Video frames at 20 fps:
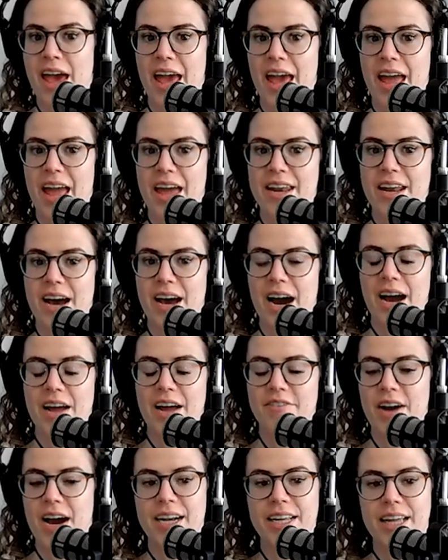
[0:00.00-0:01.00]
And
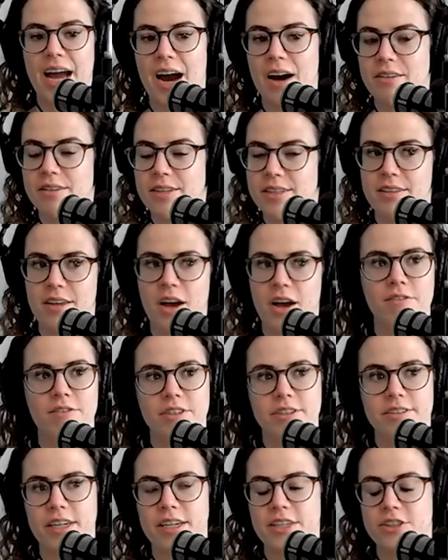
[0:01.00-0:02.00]
I've had countless
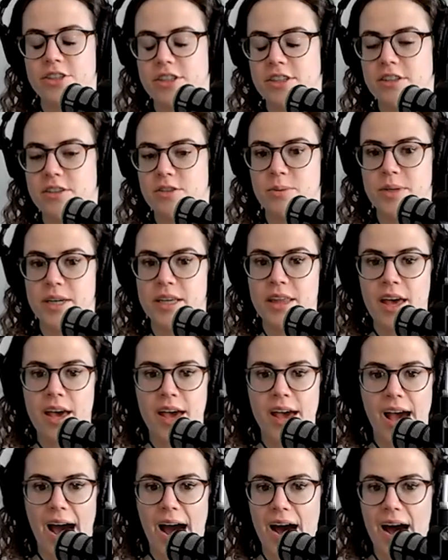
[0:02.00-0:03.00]
conversations with
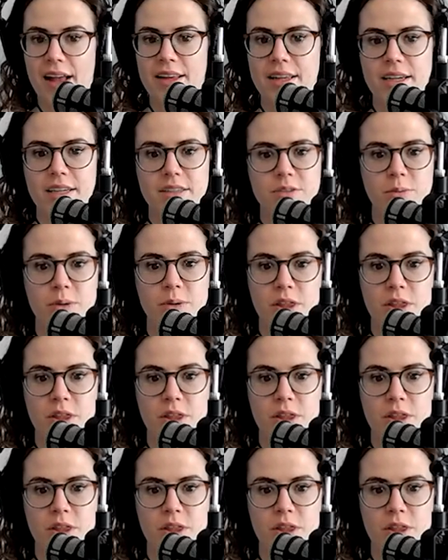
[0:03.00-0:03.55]
Alex,